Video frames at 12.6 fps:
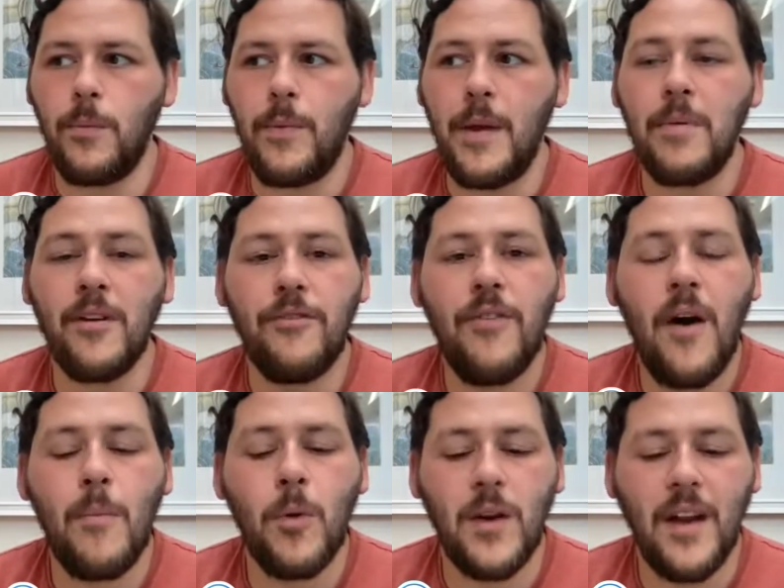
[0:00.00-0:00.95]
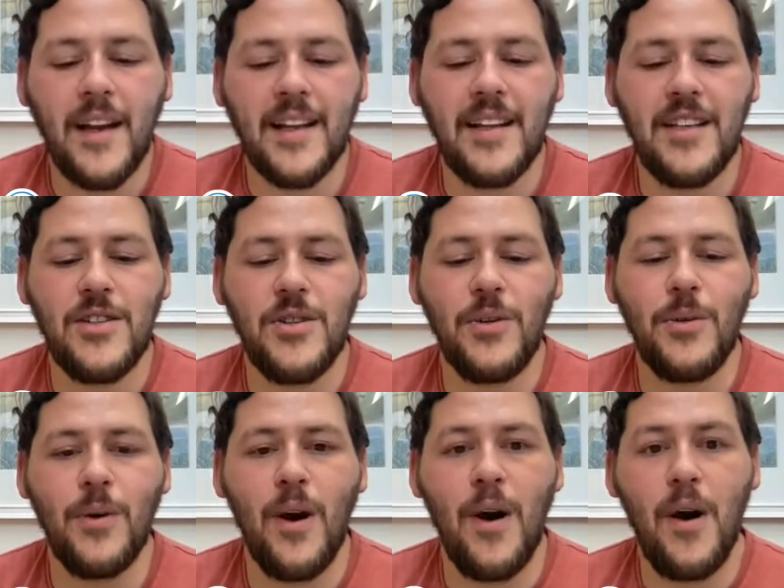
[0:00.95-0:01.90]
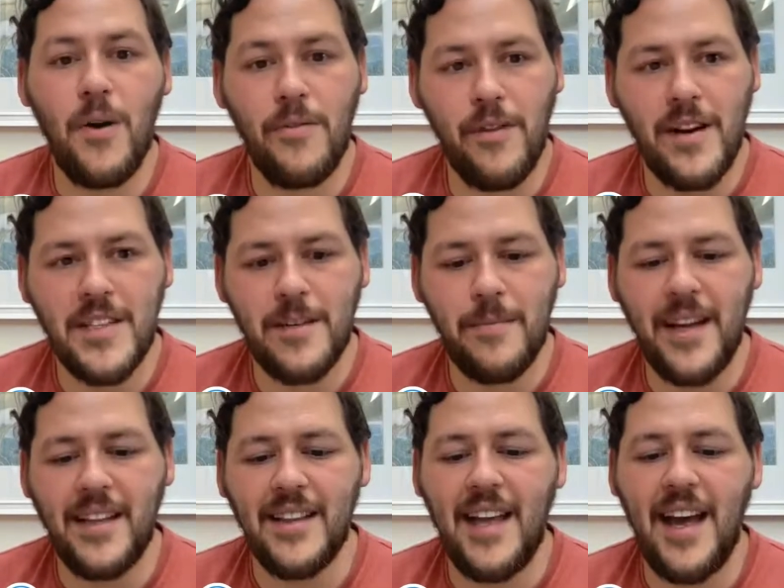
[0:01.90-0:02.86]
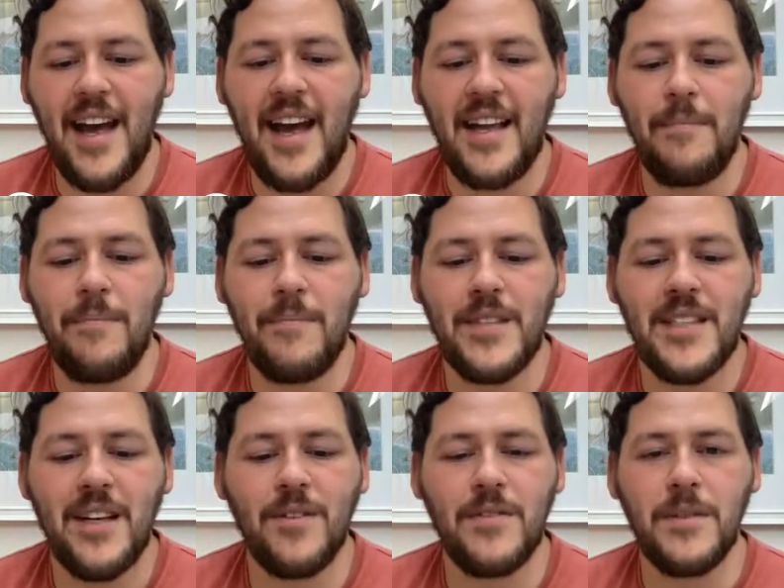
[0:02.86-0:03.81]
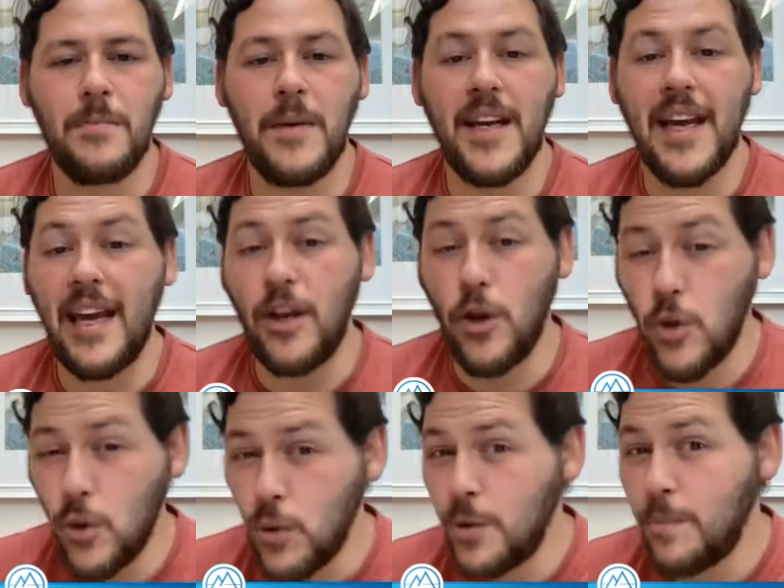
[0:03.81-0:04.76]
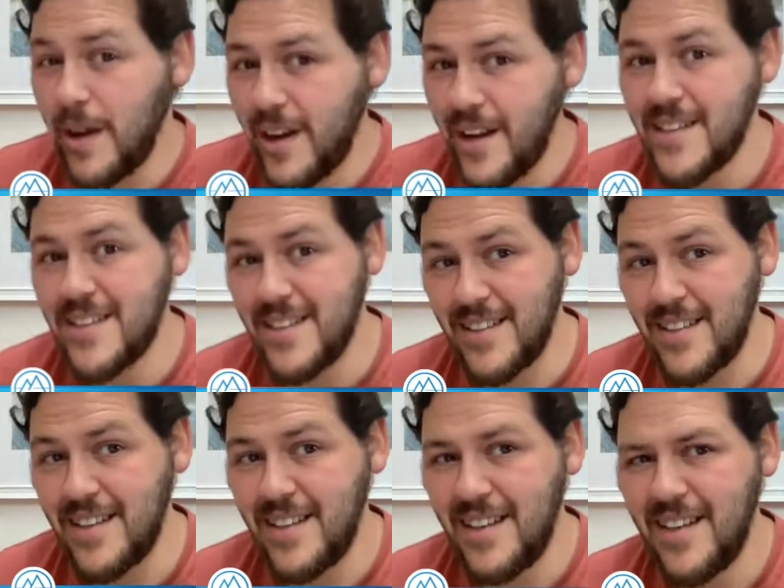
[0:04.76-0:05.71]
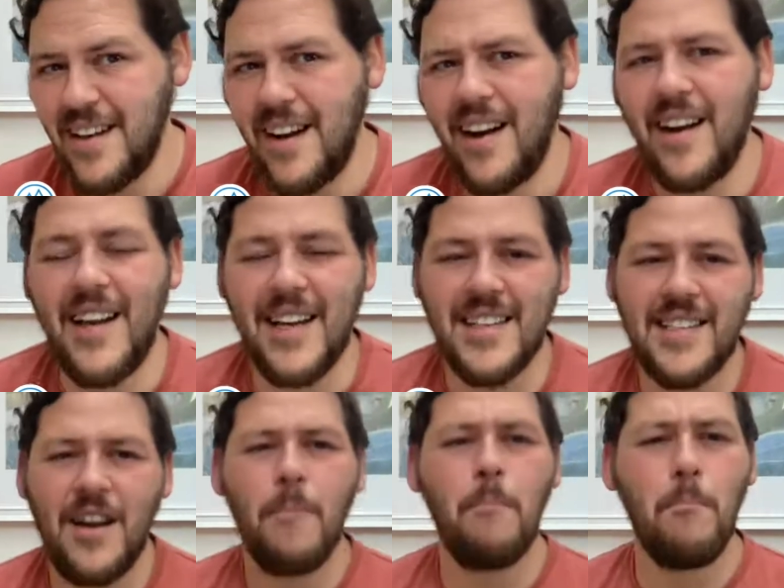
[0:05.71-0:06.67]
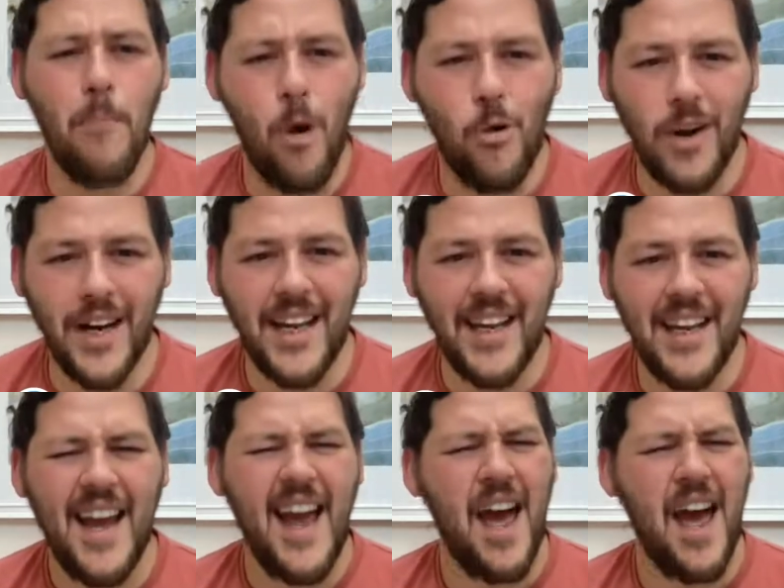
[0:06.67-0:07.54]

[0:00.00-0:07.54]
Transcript: people are far more likely to overestimate themselves as being a good person. Yes, morally,